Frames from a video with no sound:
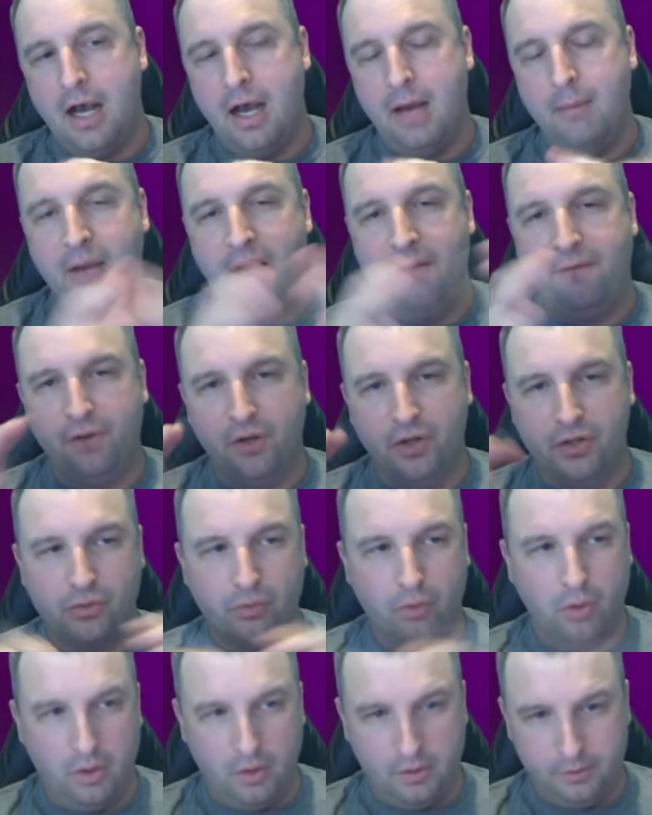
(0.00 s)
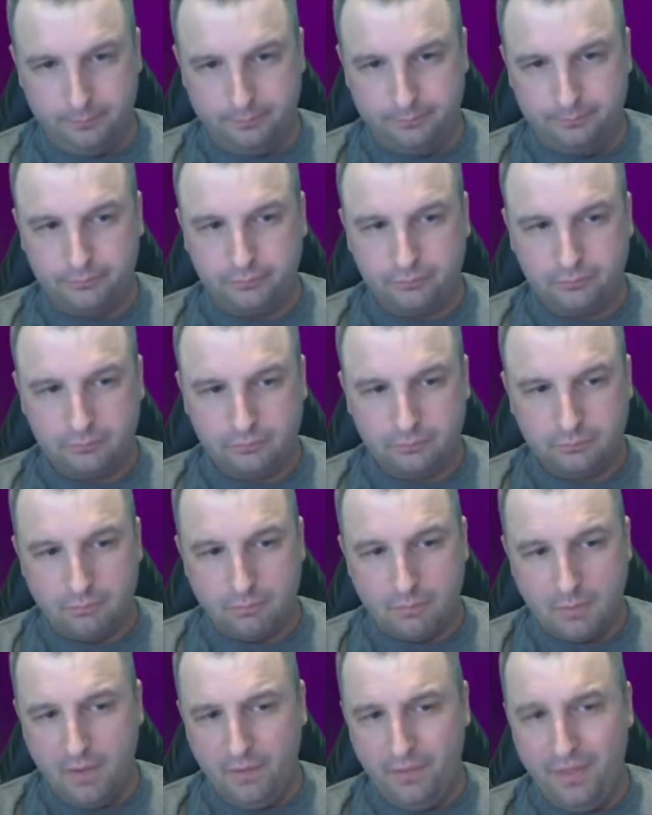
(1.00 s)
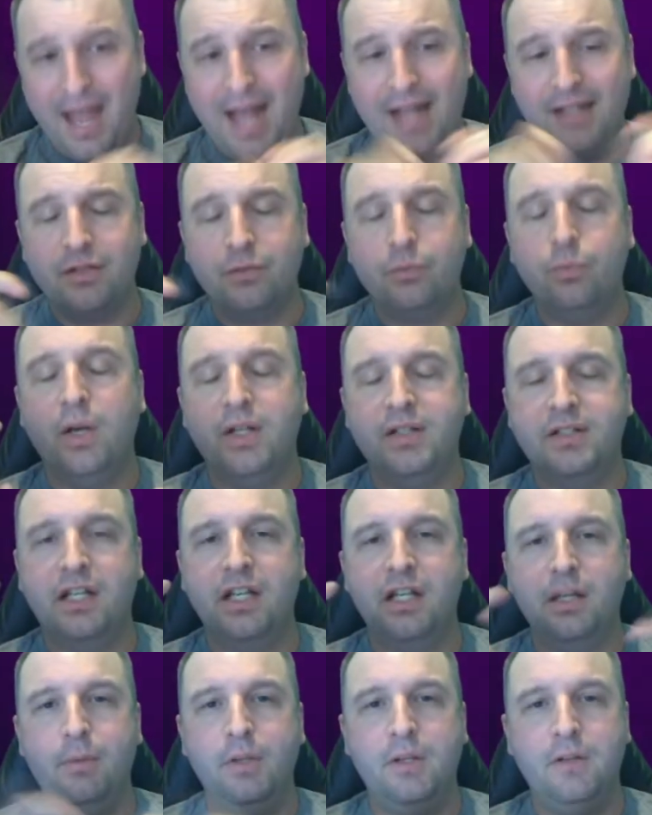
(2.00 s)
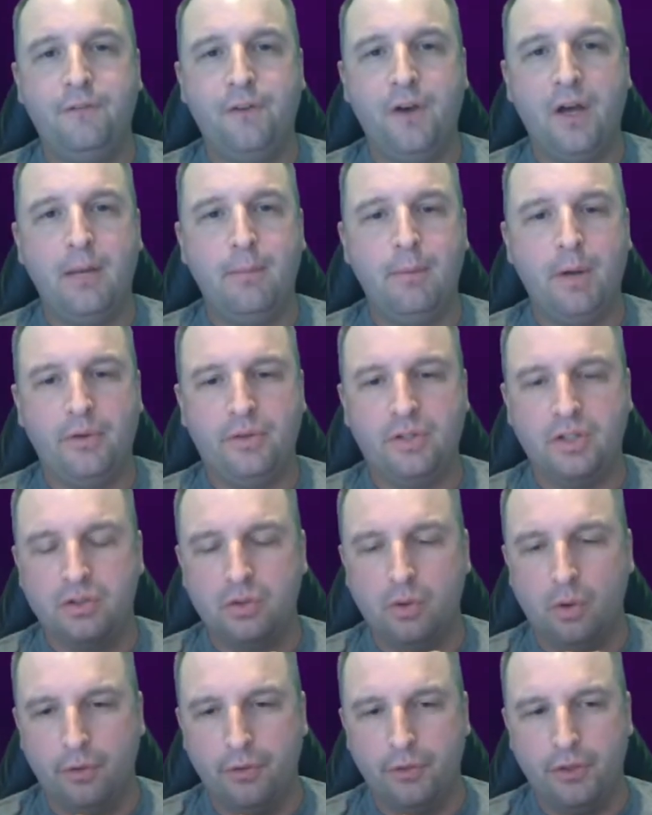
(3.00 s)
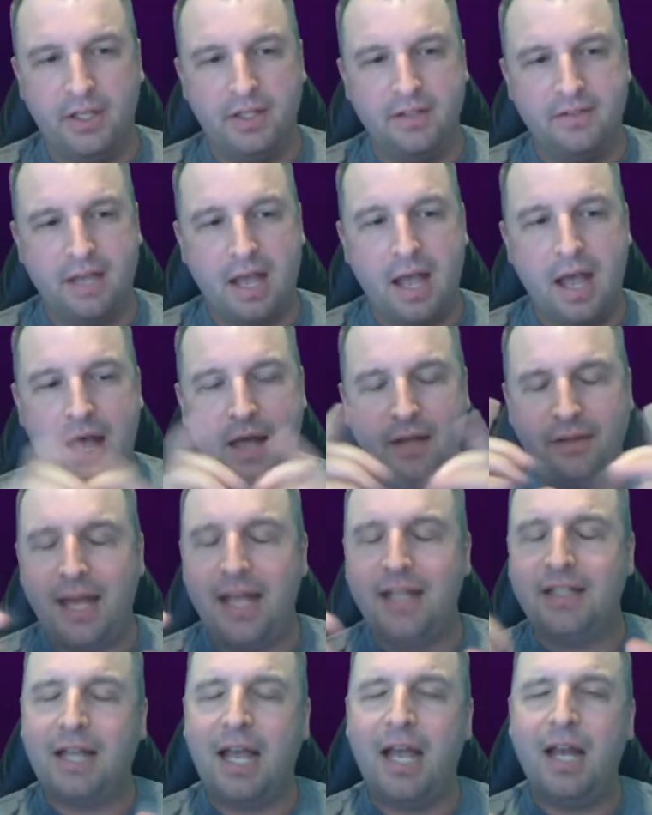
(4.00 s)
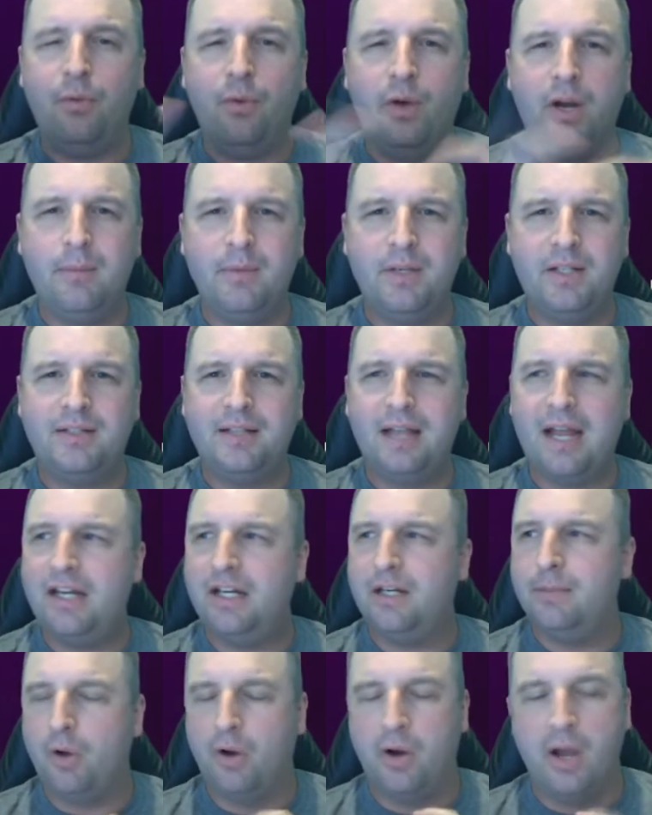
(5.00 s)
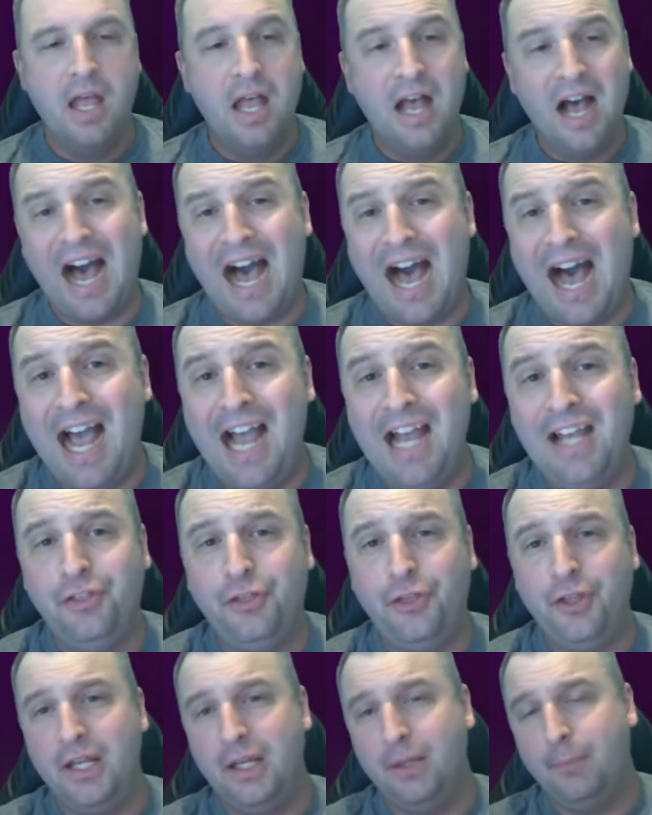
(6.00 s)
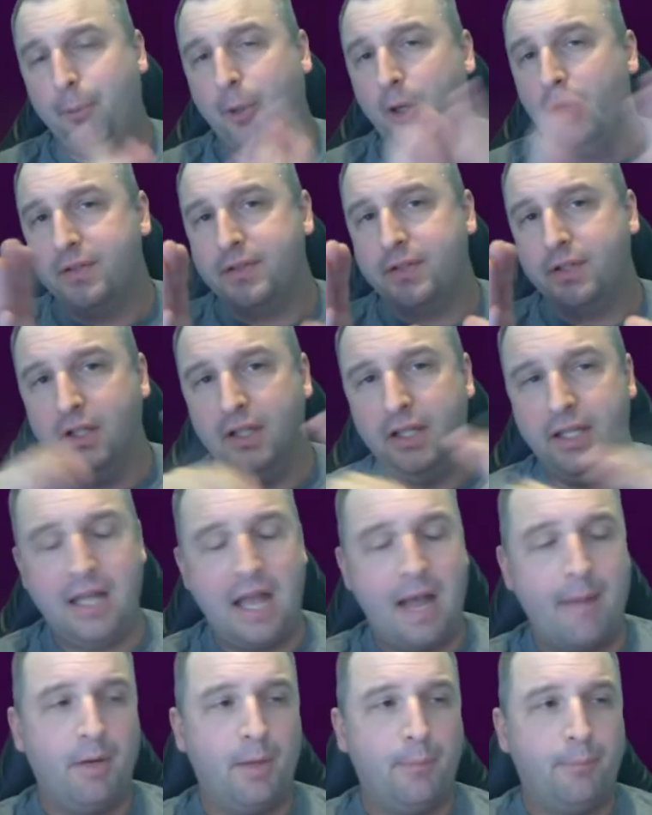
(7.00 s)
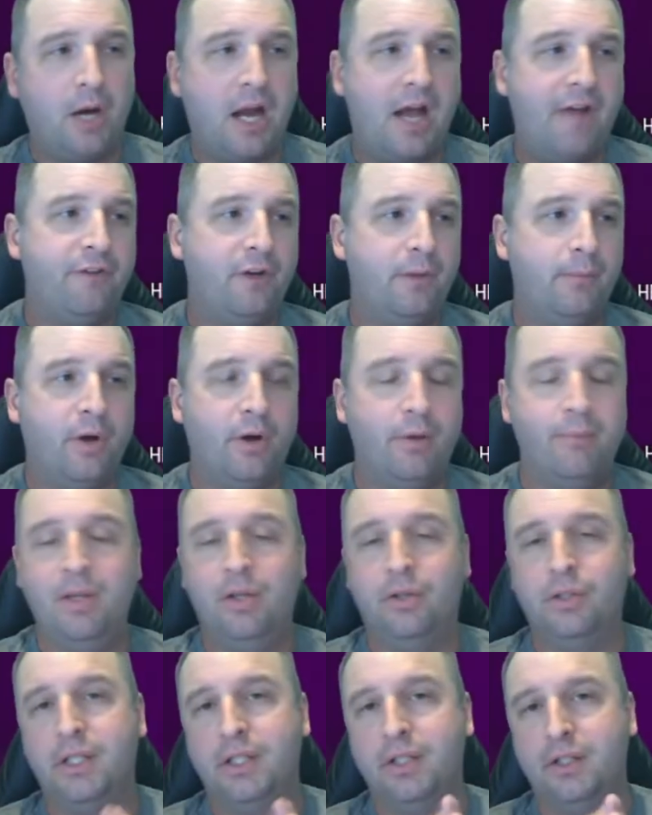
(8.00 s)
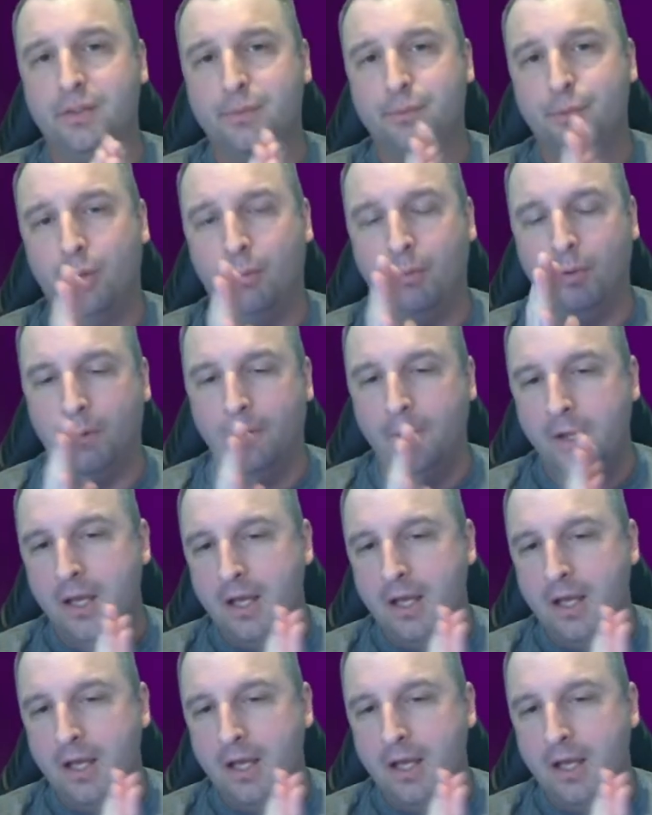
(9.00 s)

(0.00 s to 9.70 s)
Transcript: my first roll. That's what's going to be fun about this whole thing is that's kind of what I'm excited about. I think personally I'm going to profit about $1 million in this promo.